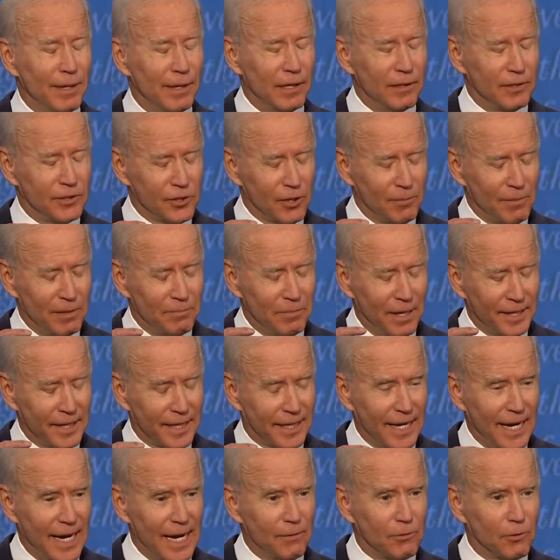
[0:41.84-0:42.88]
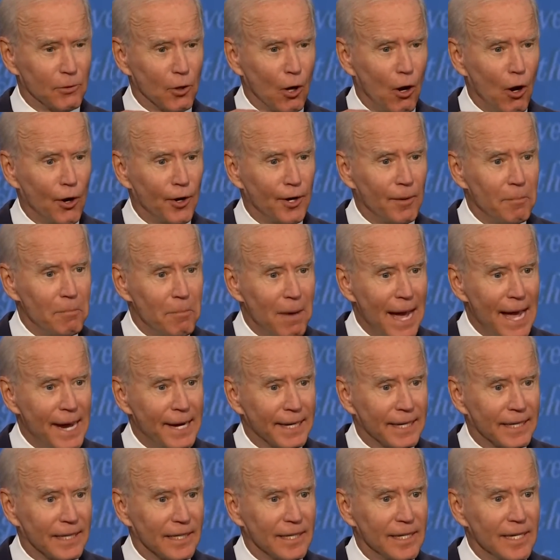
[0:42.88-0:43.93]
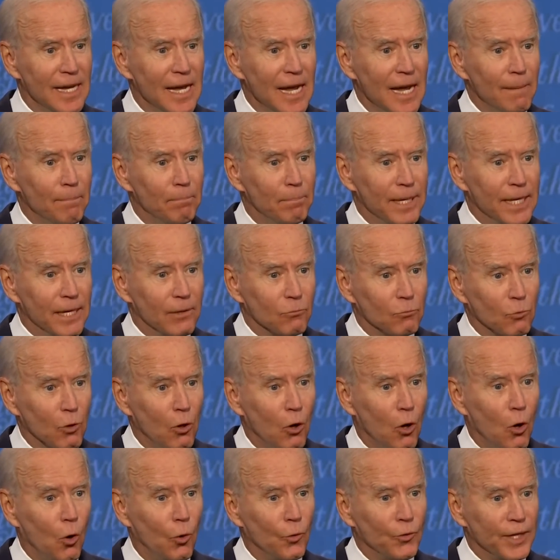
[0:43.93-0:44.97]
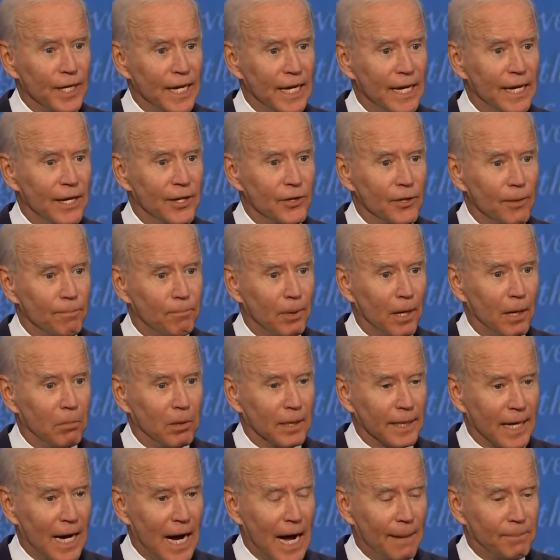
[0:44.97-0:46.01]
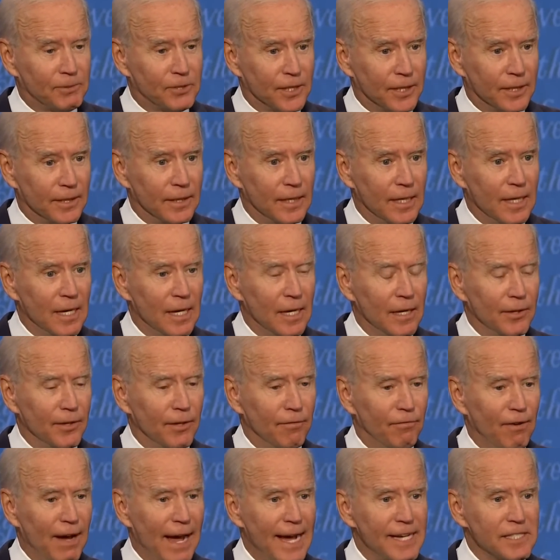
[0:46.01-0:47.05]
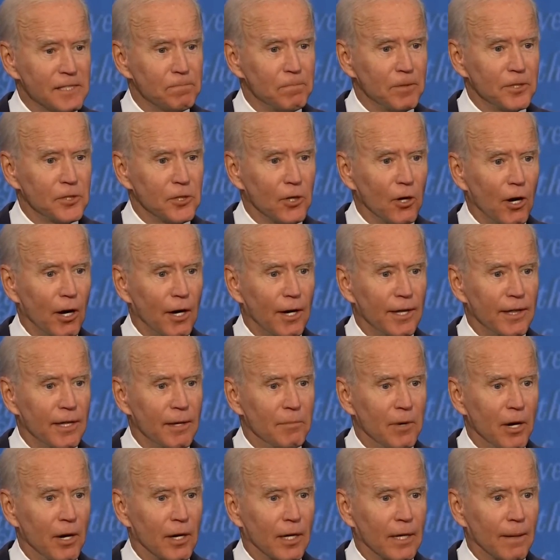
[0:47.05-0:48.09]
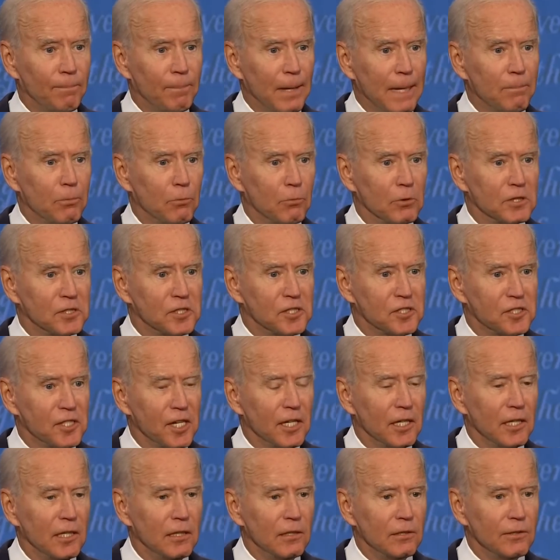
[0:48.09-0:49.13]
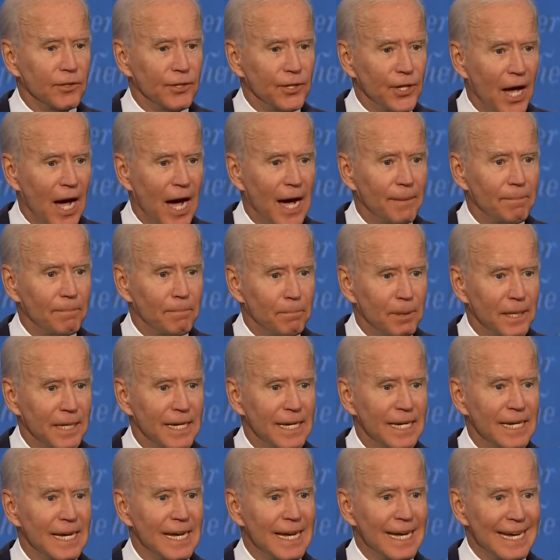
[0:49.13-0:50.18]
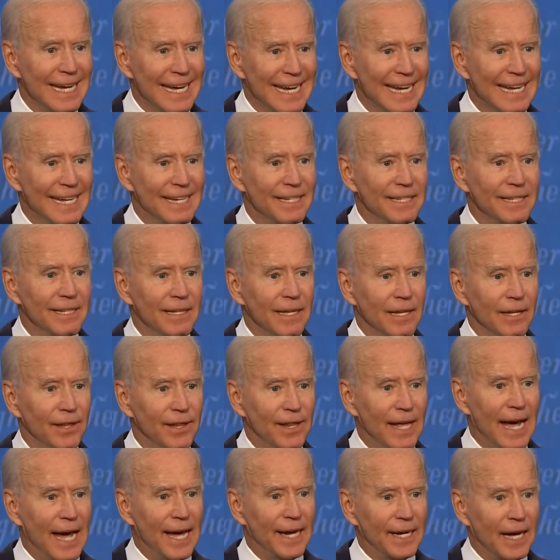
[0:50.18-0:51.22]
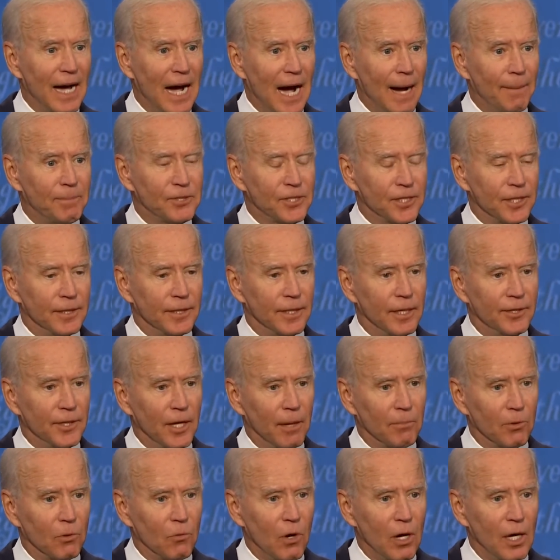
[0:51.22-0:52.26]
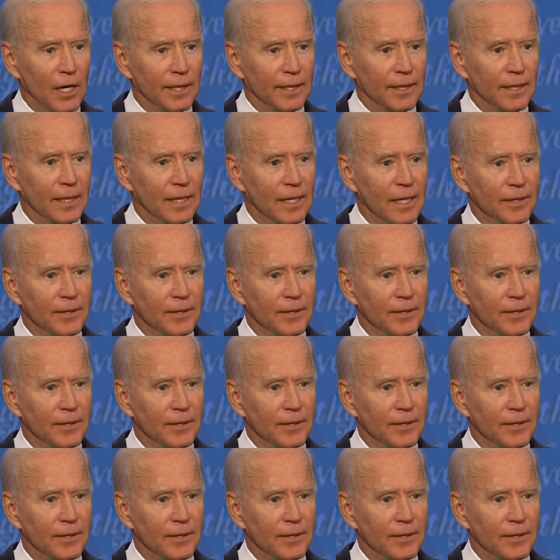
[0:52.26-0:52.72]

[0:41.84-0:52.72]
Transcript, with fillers: excuse me, Medicaid would automatically be enrolled in the public option the vast majority of the American people would still not be in that option. Number one. Joe, you